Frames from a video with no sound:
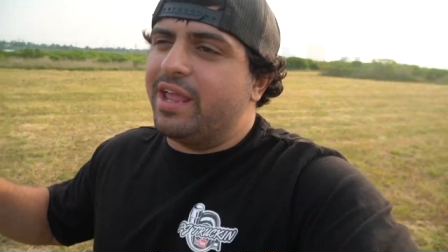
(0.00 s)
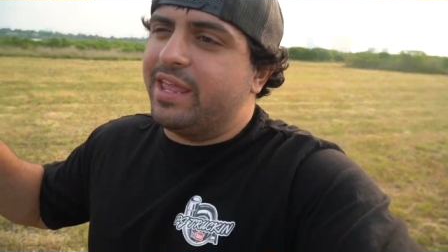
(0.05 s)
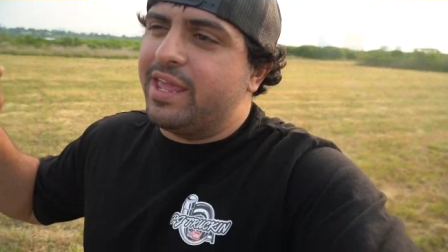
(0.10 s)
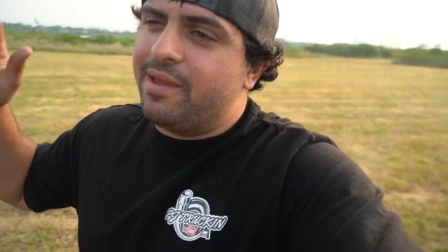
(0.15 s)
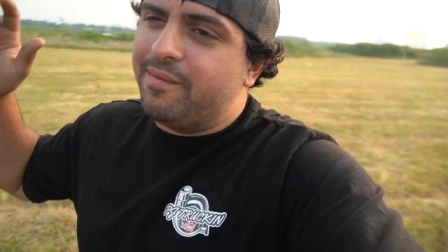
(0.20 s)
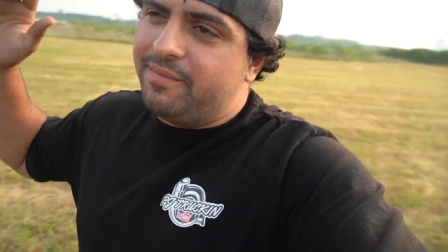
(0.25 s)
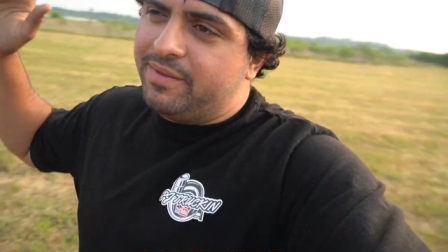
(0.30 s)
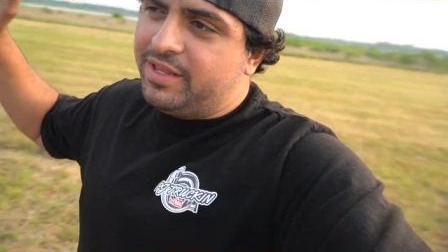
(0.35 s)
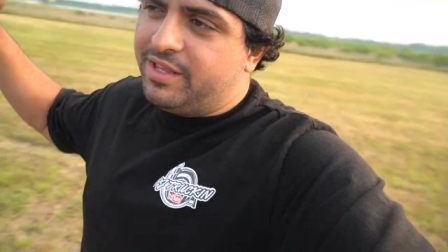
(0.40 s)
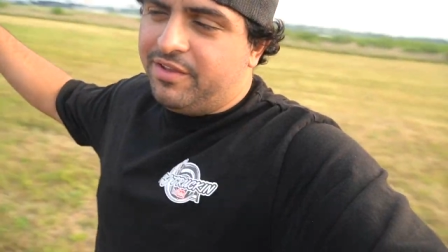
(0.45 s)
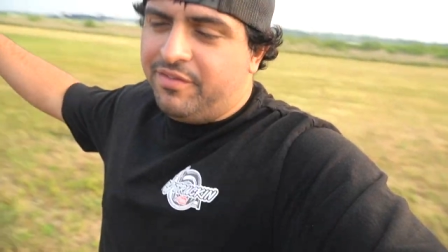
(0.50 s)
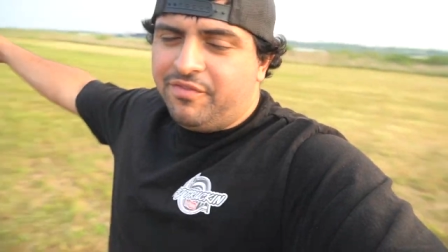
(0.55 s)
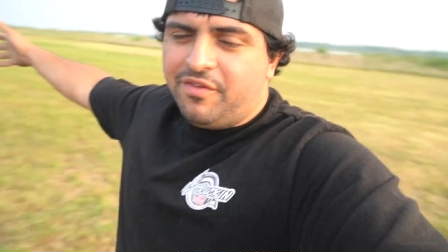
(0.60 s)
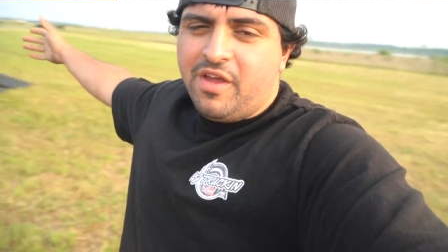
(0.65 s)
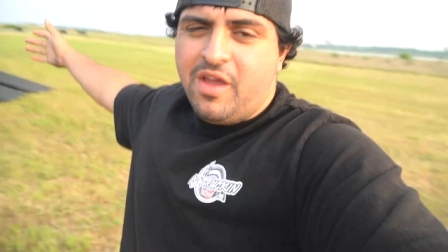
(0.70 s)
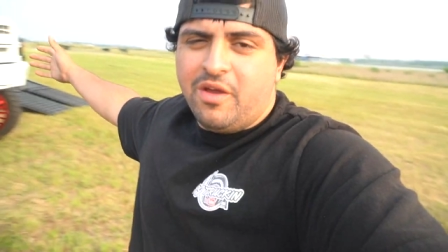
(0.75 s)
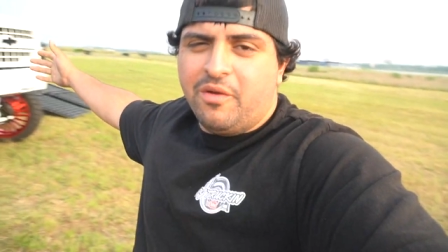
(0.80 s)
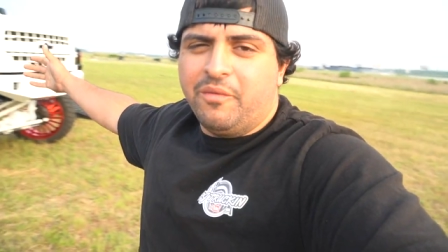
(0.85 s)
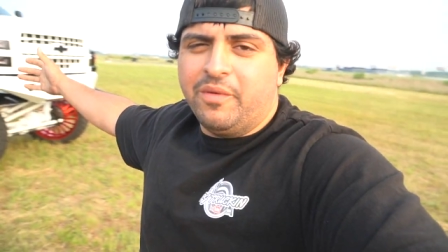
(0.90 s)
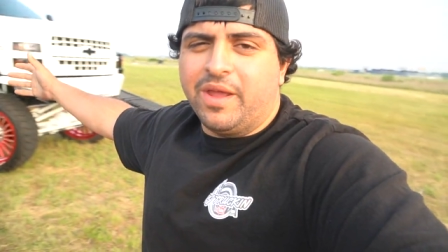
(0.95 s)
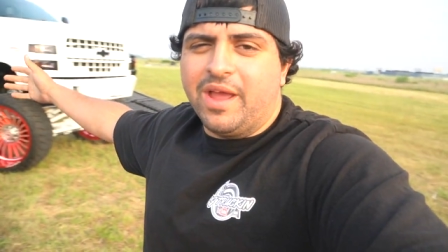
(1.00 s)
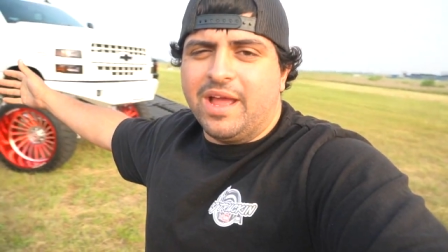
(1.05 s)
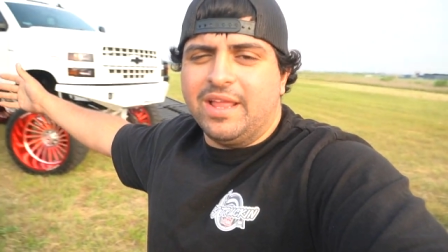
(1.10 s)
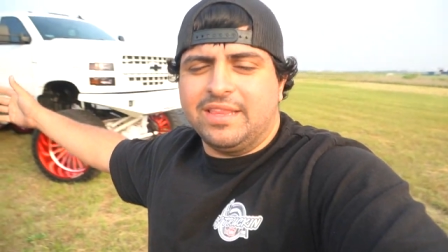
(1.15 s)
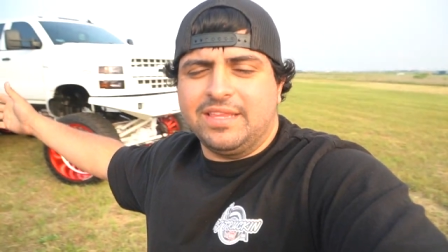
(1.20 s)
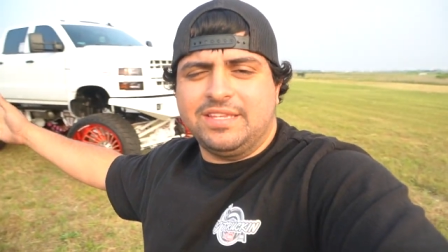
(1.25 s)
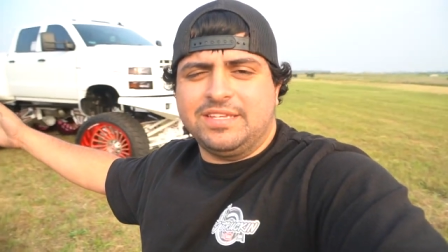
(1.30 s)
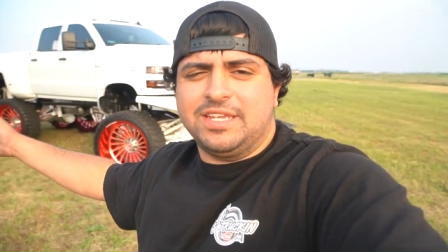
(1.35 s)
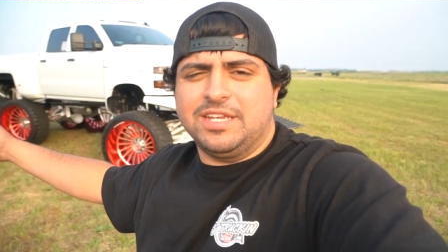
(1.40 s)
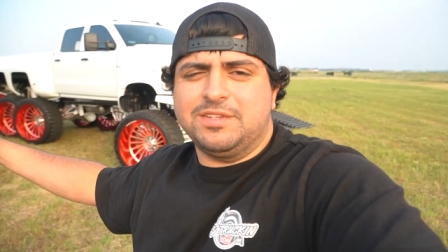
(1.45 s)
can't believe we
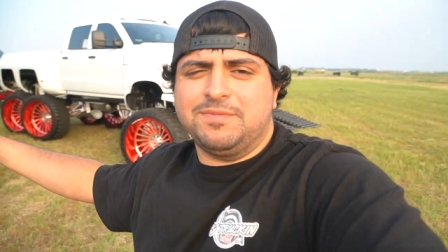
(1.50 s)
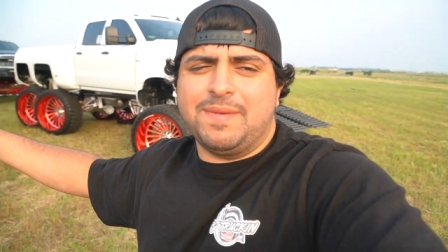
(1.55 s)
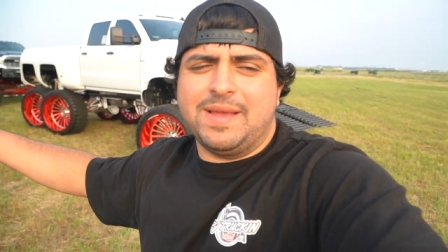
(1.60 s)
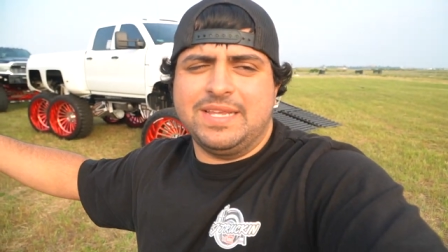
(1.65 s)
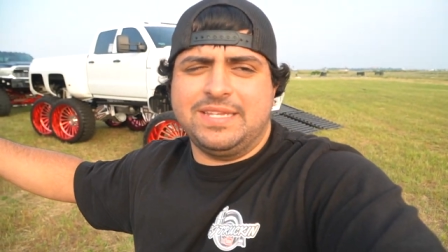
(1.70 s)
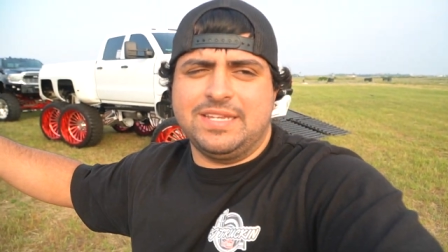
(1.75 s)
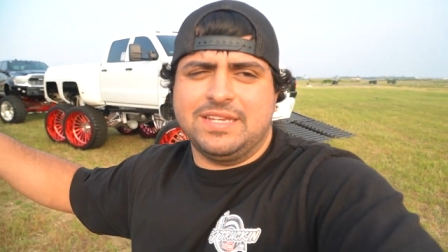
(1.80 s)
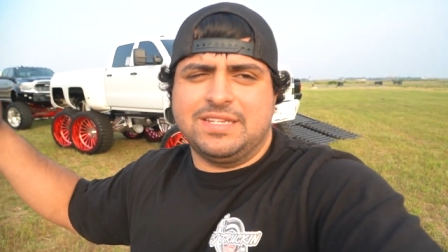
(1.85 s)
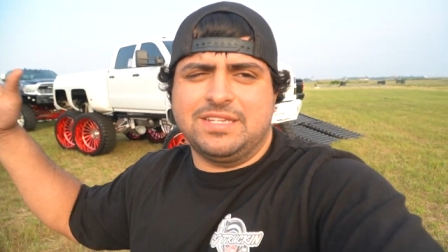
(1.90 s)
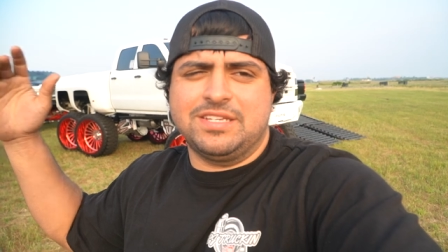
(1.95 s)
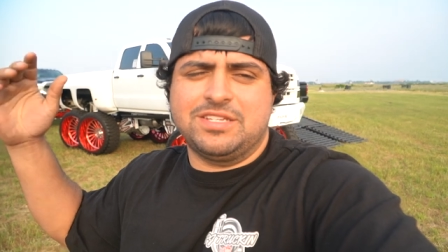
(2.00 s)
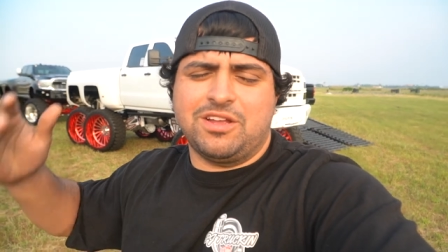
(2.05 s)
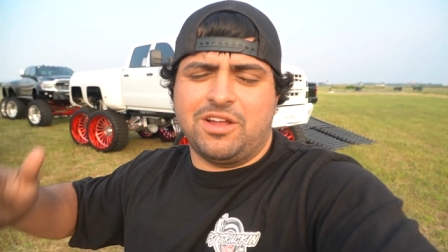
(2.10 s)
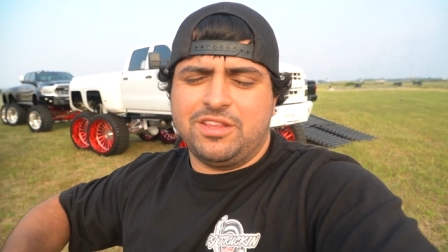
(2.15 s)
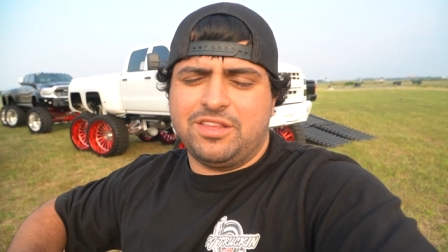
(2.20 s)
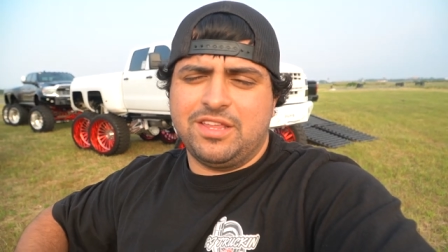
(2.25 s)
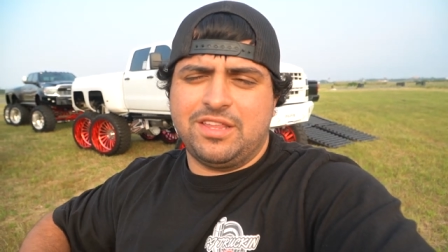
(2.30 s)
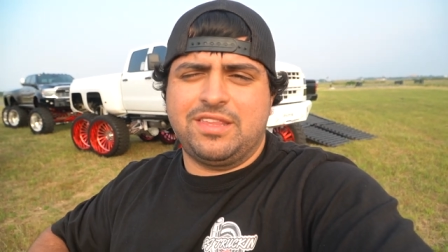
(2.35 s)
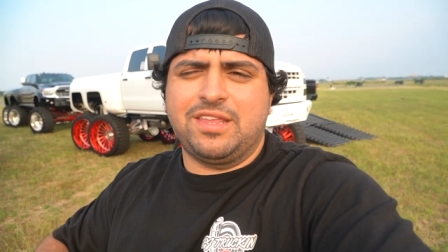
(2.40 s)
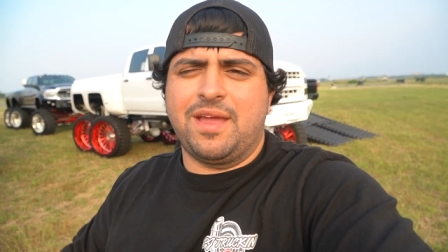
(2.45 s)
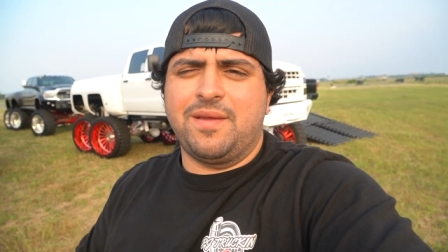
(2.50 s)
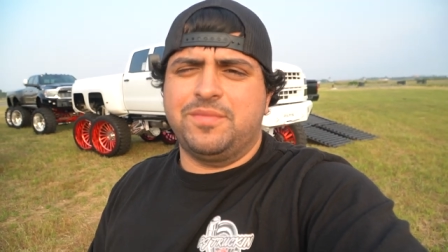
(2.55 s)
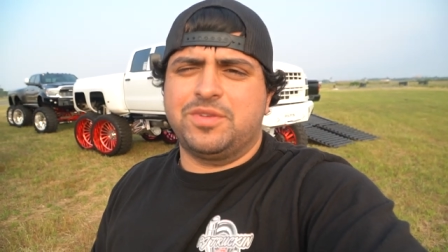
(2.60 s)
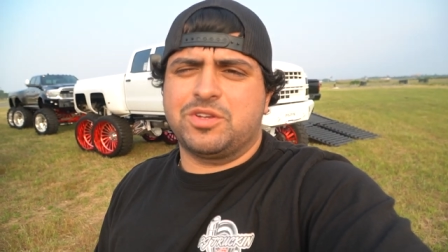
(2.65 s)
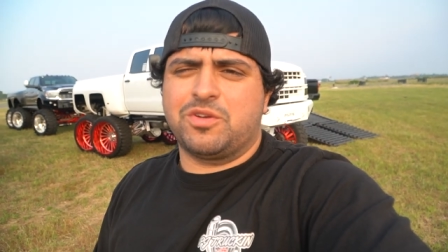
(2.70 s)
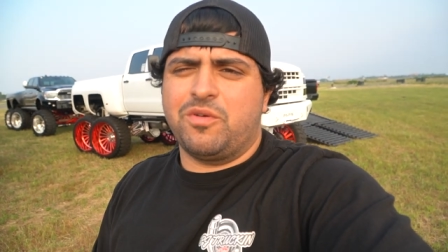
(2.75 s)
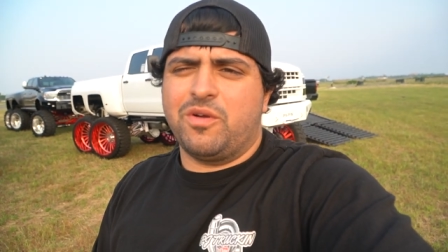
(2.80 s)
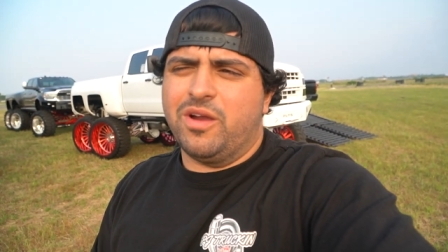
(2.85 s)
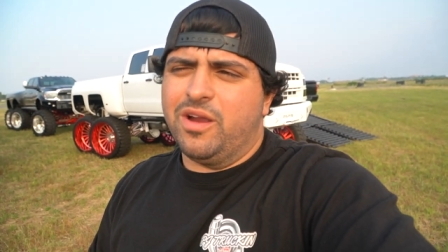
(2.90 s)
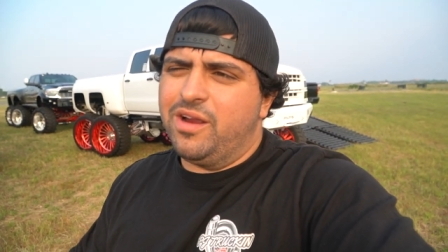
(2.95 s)
got the 6x6s onto Times
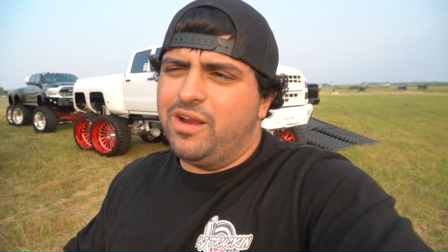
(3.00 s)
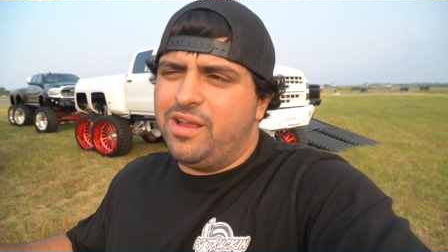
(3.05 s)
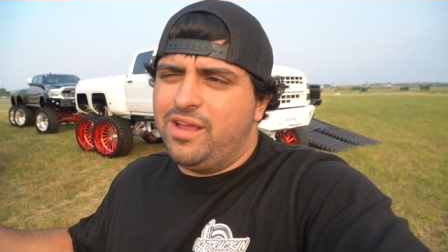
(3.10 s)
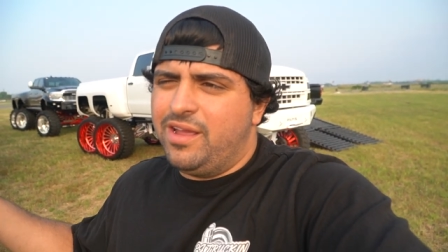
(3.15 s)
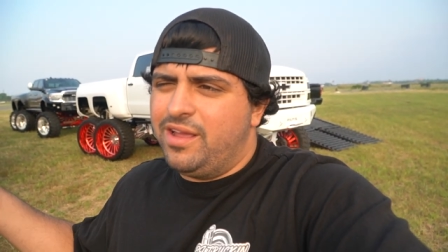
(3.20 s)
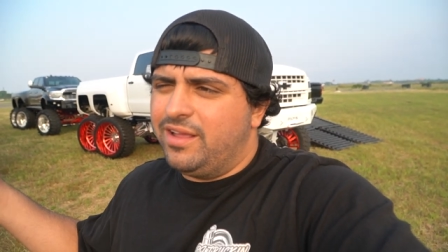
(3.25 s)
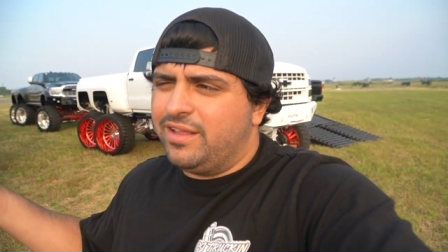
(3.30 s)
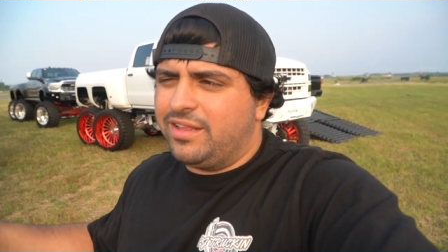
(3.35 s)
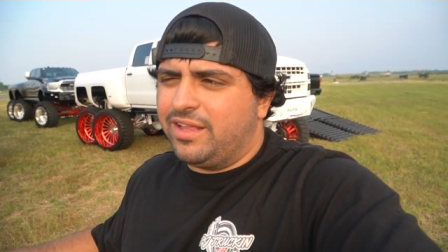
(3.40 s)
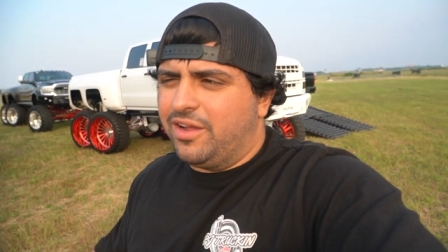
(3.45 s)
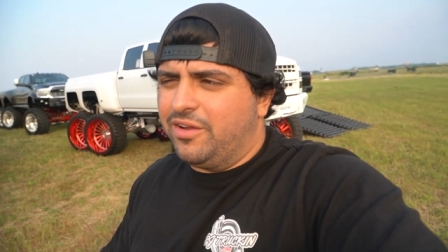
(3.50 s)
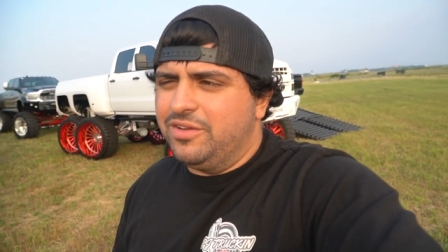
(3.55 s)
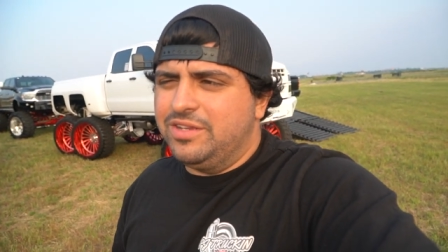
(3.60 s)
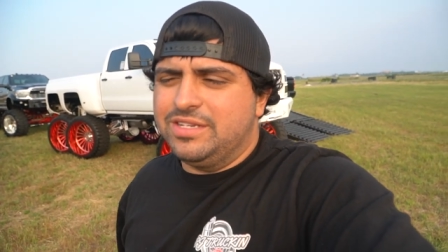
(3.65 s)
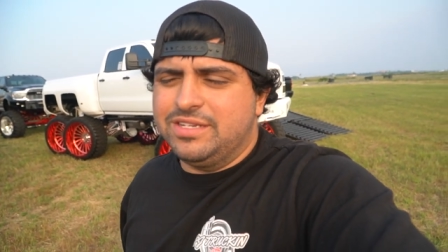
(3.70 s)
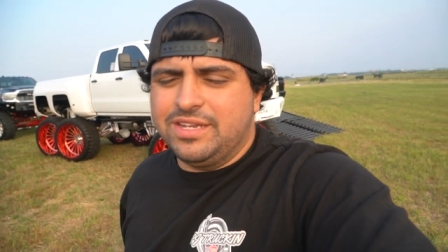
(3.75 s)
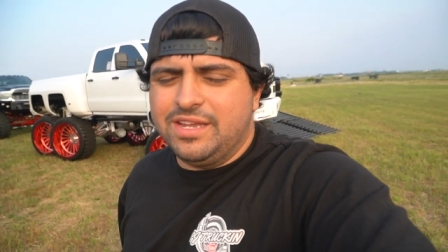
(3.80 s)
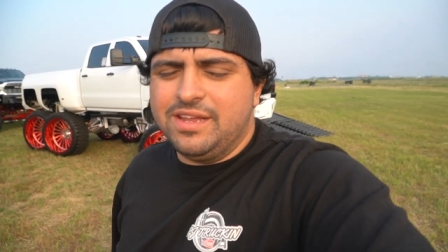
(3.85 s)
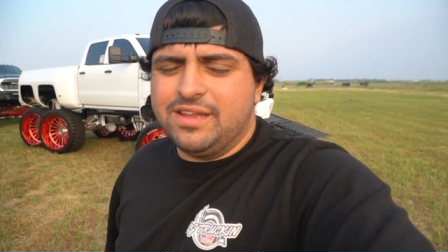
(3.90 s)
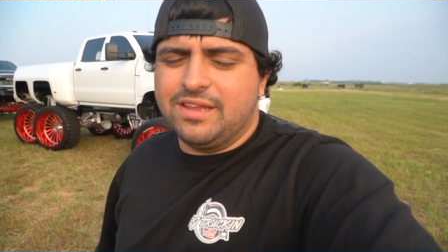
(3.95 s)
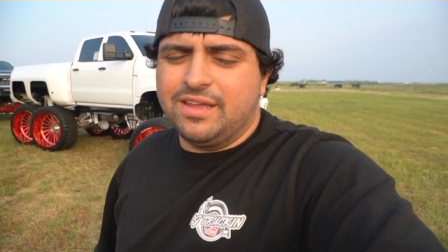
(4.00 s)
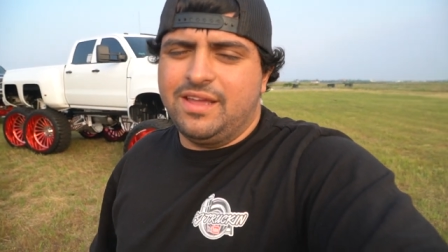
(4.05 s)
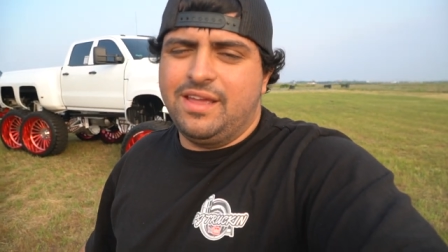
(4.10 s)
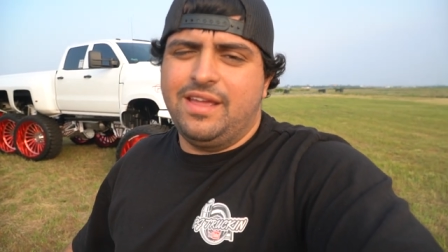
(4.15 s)
Square. That was sick.